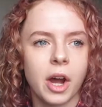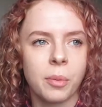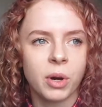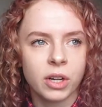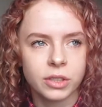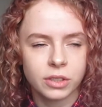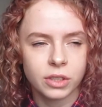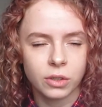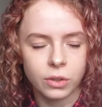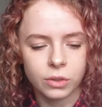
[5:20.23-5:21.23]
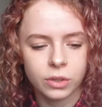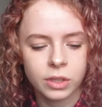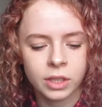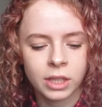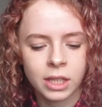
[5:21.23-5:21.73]
a particle
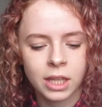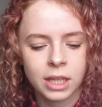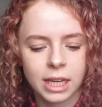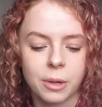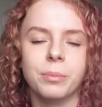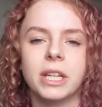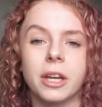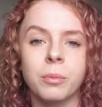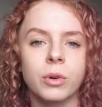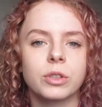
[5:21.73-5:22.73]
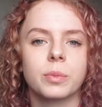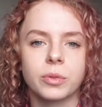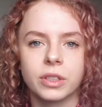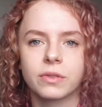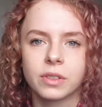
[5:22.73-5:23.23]
can be in
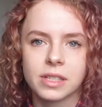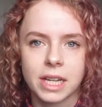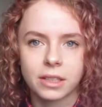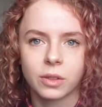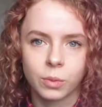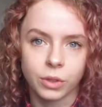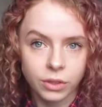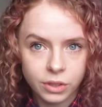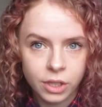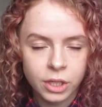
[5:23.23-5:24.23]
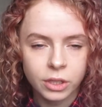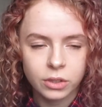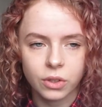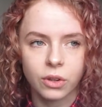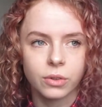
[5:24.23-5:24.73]
multiple different states at once.
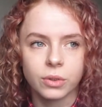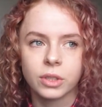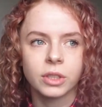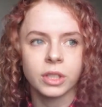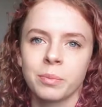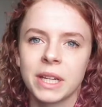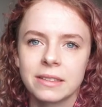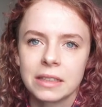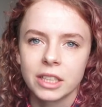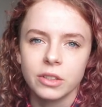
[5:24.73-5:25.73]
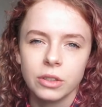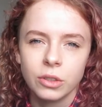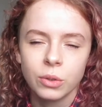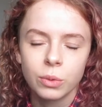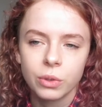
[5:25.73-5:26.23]
So basically
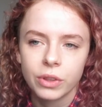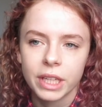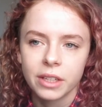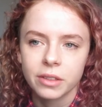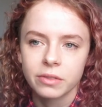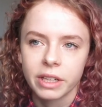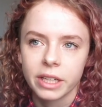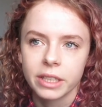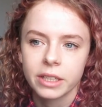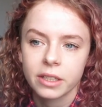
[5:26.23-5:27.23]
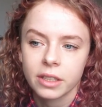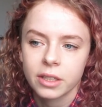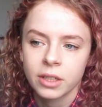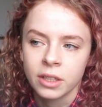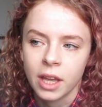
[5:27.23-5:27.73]
you will think of like
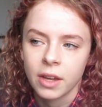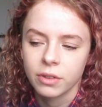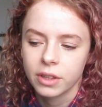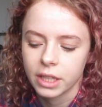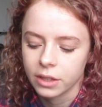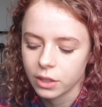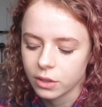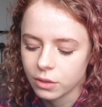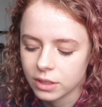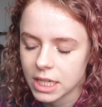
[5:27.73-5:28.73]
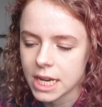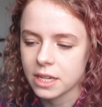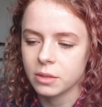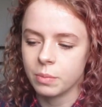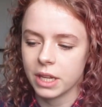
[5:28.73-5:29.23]
everything that you see
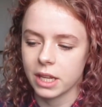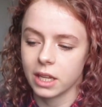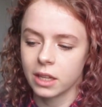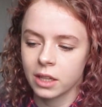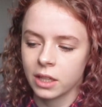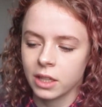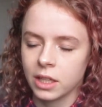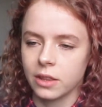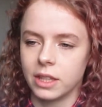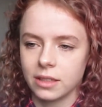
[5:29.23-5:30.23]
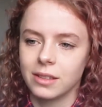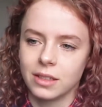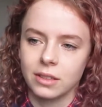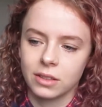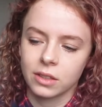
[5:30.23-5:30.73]
to be this
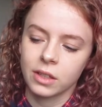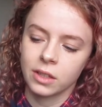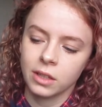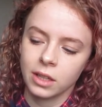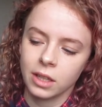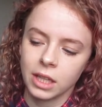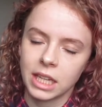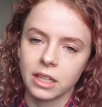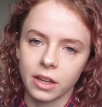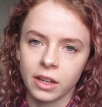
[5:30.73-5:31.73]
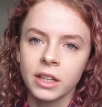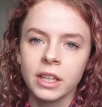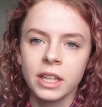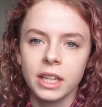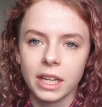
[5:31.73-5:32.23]
is here
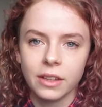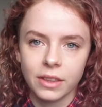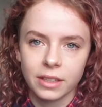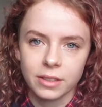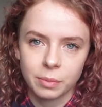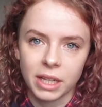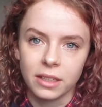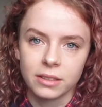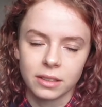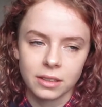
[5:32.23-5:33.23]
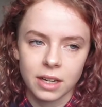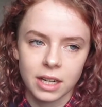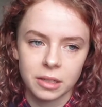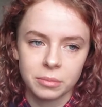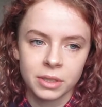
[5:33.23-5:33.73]
in this space and
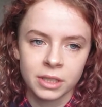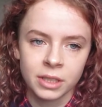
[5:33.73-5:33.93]
time